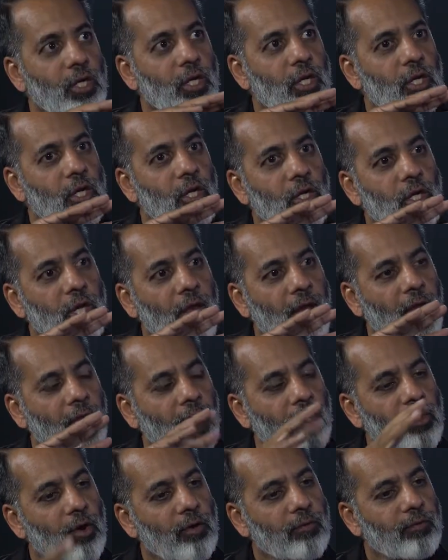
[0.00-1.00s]
you know, you
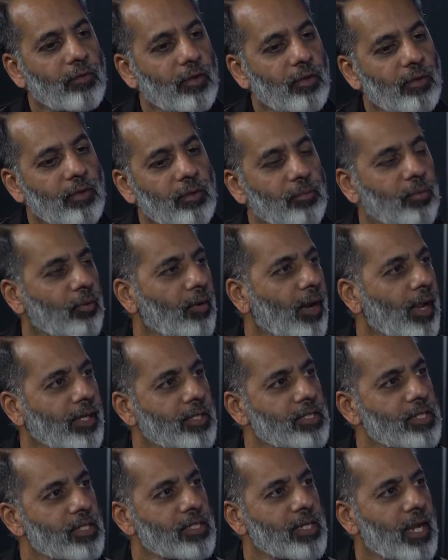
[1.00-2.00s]
hand over the
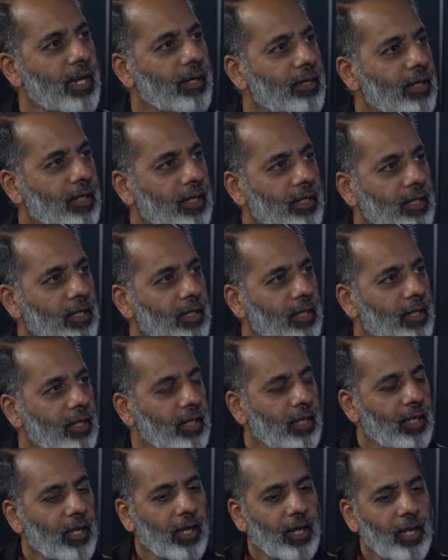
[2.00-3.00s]
brand to Derek. Mm-hmm
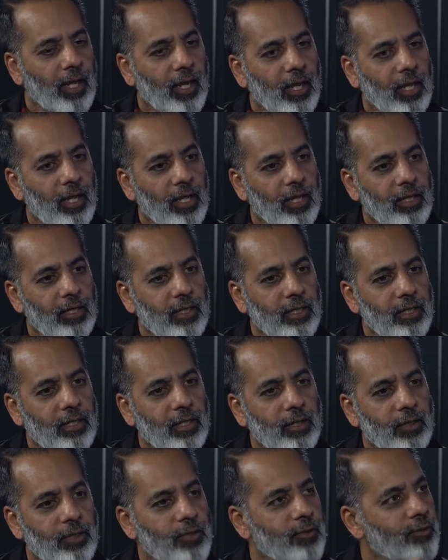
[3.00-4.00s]
and
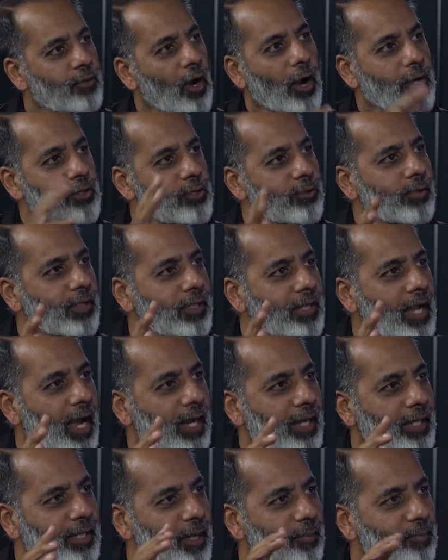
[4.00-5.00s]
you know you thought you could
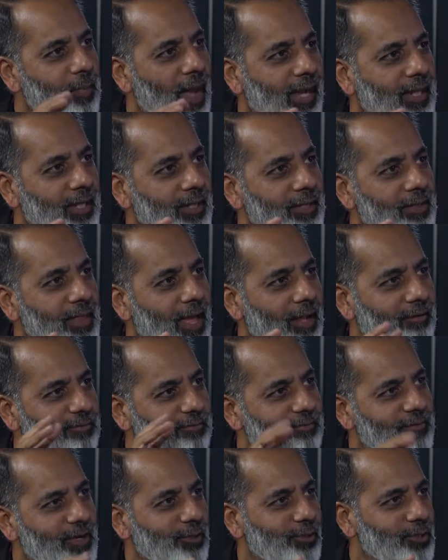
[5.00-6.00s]
kind of get back into that
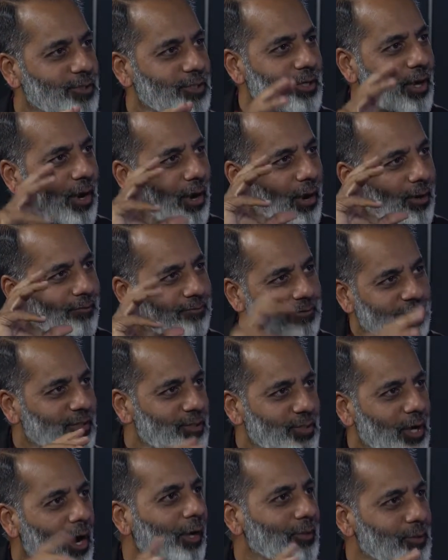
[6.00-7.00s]
fierce yeah.
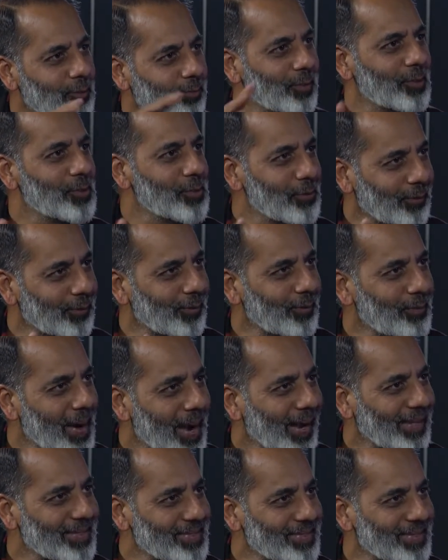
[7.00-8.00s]
fierce entrepreneurial
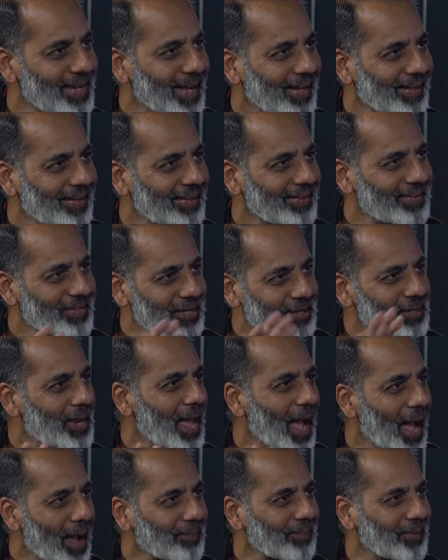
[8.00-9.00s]
mindset yeah. didn't
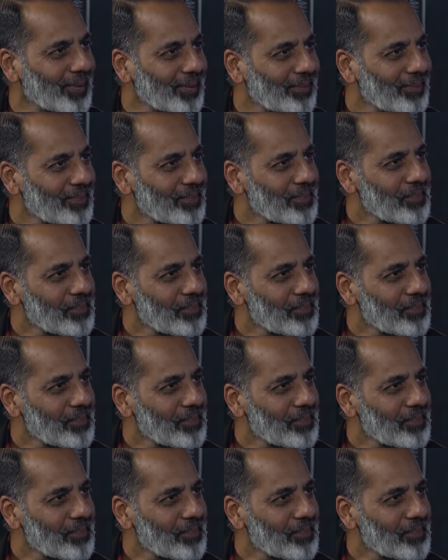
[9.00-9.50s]
happen